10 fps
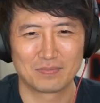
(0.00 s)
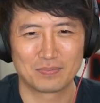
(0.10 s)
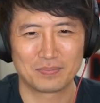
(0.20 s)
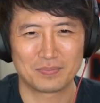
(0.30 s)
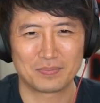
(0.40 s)

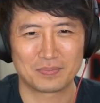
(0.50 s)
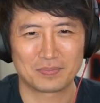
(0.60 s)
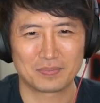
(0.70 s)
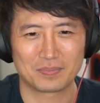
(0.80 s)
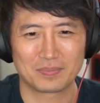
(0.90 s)

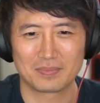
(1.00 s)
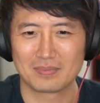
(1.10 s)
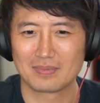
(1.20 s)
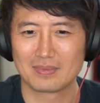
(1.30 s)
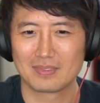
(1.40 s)

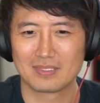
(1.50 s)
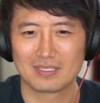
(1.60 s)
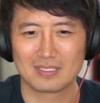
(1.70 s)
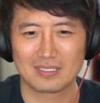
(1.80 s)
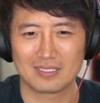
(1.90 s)

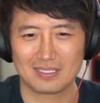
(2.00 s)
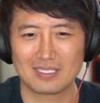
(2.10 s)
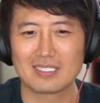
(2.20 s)
The person shown says nothing.